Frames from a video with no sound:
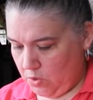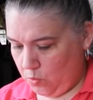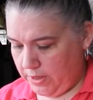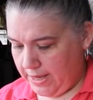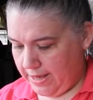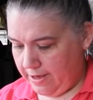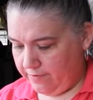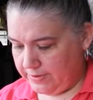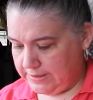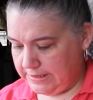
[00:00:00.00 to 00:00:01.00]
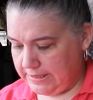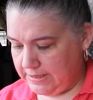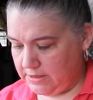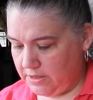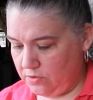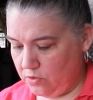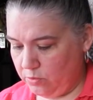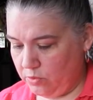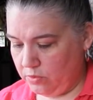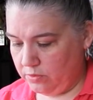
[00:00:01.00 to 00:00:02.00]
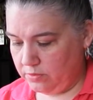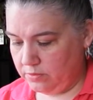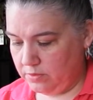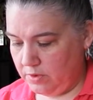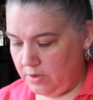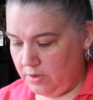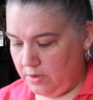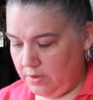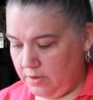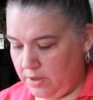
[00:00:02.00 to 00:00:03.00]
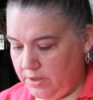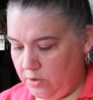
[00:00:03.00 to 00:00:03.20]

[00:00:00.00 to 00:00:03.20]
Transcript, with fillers: We have Cindy's Unnormal a